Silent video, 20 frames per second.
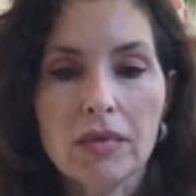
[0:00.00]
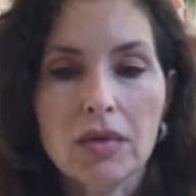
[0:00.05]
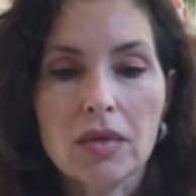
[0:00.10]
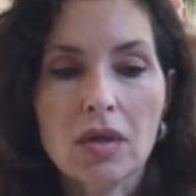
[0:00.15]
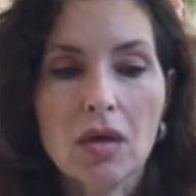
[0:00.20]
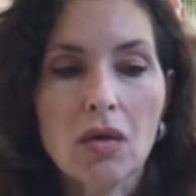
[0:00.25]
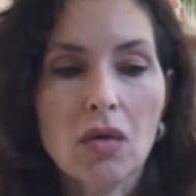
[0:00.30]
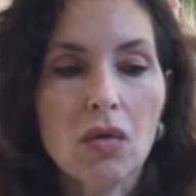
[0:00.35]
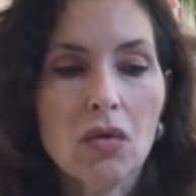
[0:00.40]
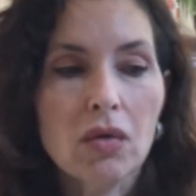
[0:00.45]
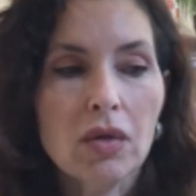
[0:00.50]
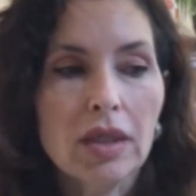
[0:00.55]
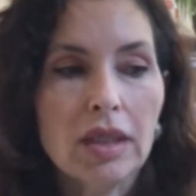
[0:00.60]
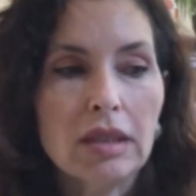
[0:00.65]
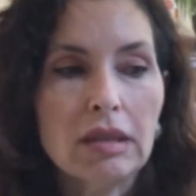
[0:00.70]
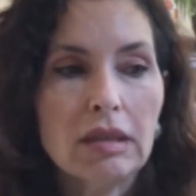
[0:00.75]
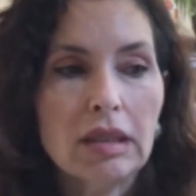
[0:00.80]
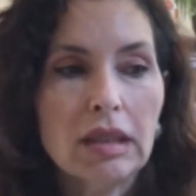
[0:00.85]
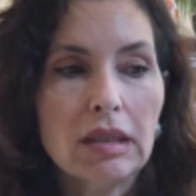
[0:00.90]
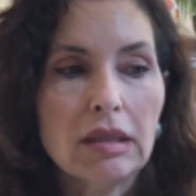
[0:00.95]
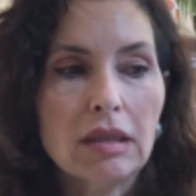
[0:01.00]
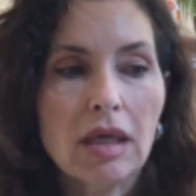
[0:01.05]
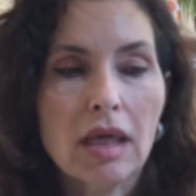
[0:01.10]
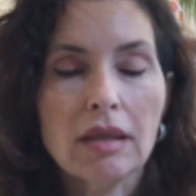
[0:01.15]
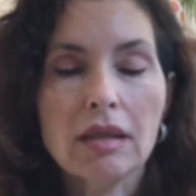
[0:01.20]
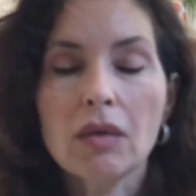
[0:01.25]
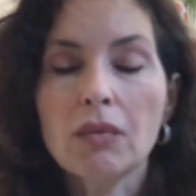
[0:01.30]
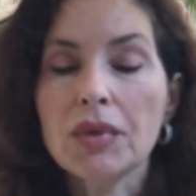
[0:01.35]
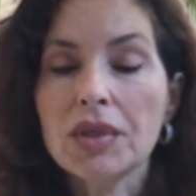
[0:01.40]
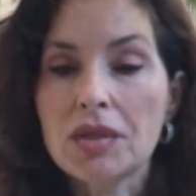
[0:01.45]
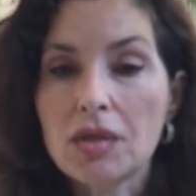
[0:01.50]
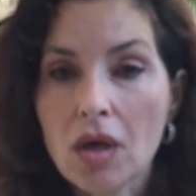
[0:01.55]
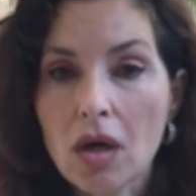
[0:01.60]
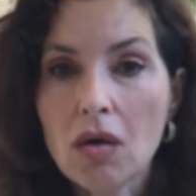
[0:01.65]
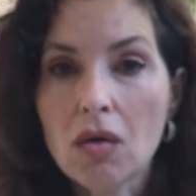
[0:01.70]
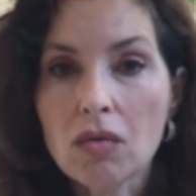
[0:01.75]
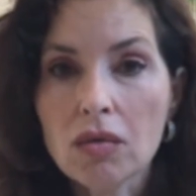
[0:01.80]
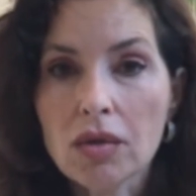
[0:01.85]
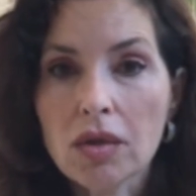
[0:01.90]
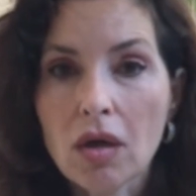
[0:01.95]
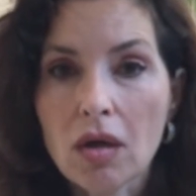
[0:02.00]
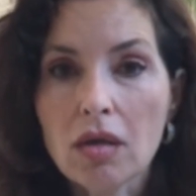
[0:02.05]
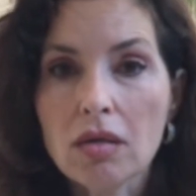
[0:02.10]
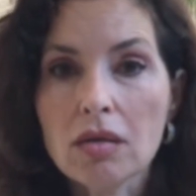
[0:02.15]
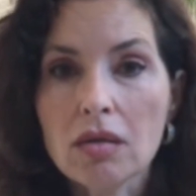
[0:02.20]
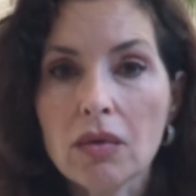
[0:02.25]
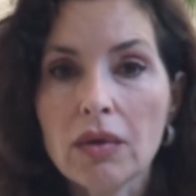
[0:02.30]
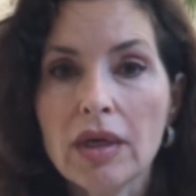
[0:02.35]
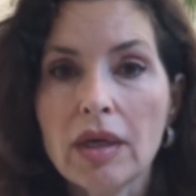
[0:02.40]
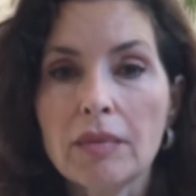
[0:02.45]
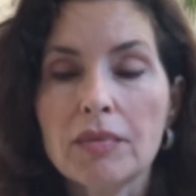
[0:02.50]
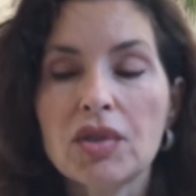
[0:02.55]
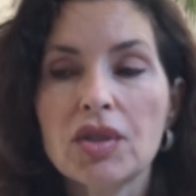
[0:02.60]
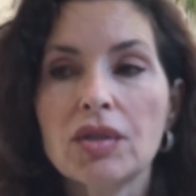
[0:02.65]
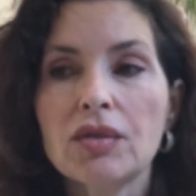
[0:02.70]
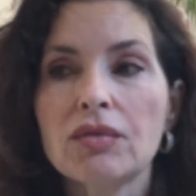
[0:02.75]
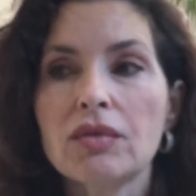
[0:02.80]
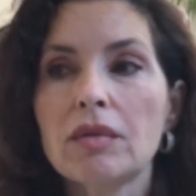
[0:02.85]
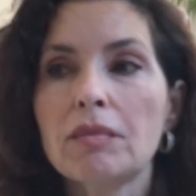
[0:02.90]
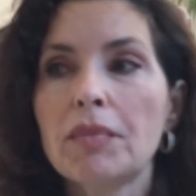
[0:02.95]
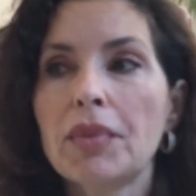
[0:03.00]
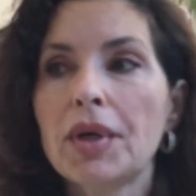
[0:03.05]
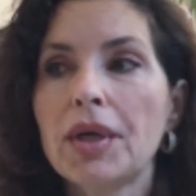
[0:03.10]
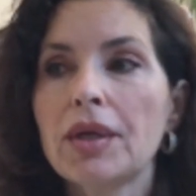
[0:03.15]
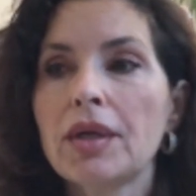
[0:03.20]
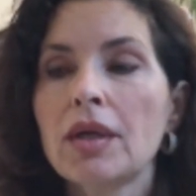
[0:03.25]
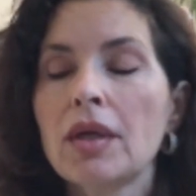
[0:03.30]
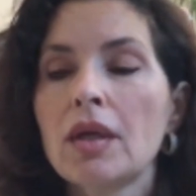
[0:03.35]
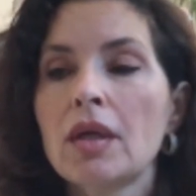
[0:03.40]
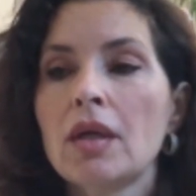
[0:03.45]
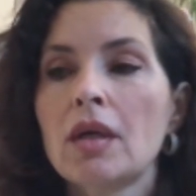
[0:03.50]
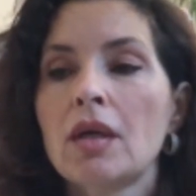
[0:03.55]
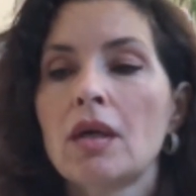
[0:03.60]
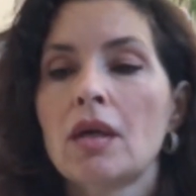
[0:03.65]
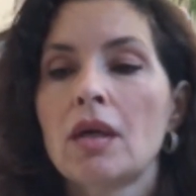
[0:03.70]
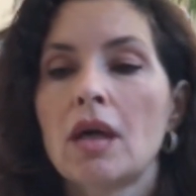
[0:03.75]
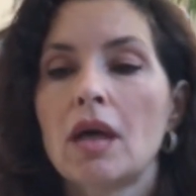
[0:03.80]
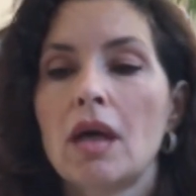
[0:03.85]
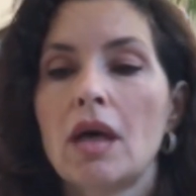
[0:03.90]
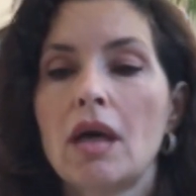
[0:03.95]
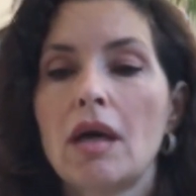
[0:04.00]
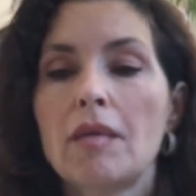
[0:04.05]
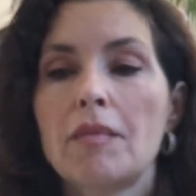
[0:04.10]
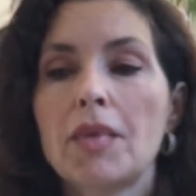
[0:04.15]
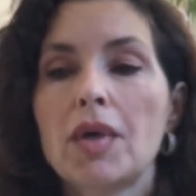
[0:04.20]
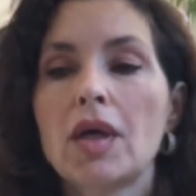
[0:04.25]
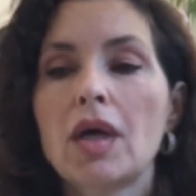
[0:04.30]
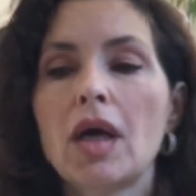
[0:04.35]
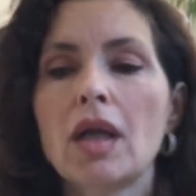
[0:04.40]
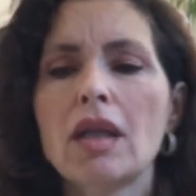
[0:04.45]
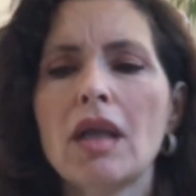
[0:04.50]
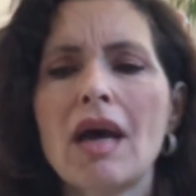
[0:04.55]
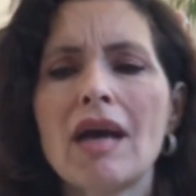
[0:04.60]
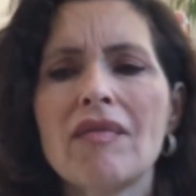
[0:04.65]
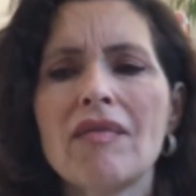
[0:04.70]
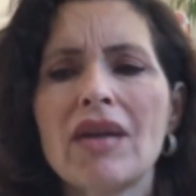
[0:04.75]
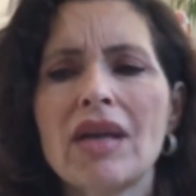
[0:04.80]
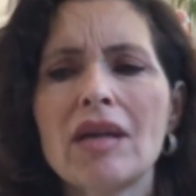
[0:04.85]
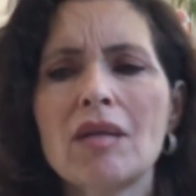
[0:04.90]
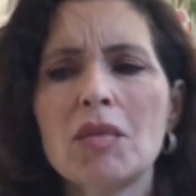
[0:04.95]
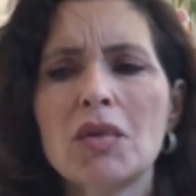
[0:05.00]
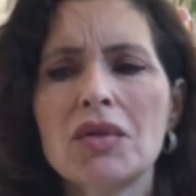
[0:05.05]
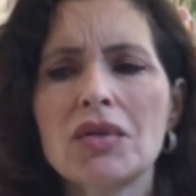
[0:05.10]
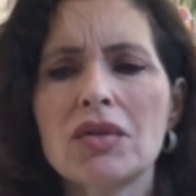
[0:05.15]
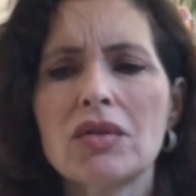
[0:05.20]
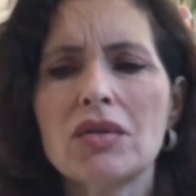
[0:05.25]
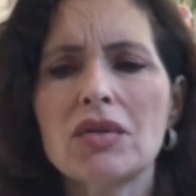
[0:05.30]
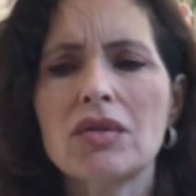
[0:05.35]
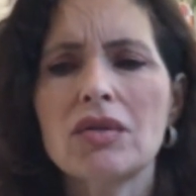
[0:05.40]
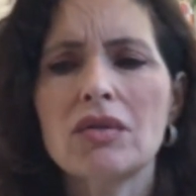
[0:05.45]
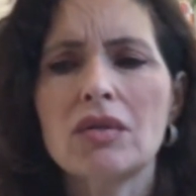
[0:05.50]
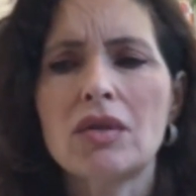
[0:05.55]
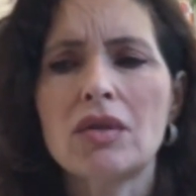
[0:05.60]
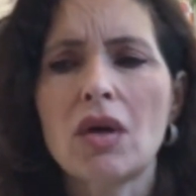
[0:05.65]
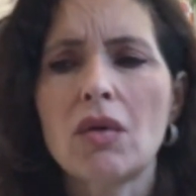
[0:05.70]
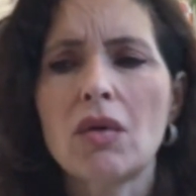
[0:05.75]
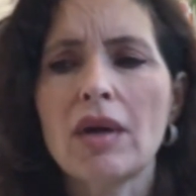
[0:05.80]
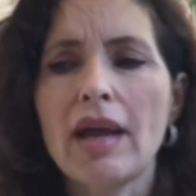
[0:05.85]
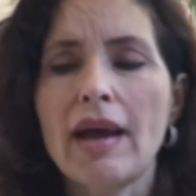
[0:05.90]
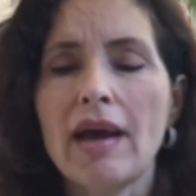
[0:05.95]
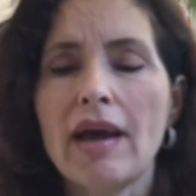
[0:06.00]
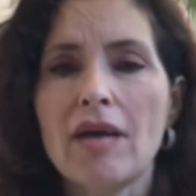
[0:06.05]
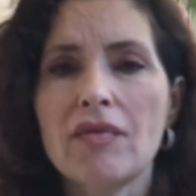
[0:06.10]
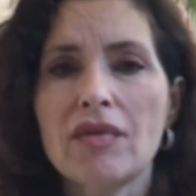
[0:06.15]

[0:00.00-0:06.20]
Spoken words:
So it's not that we don't also help children, but a lot of animals don't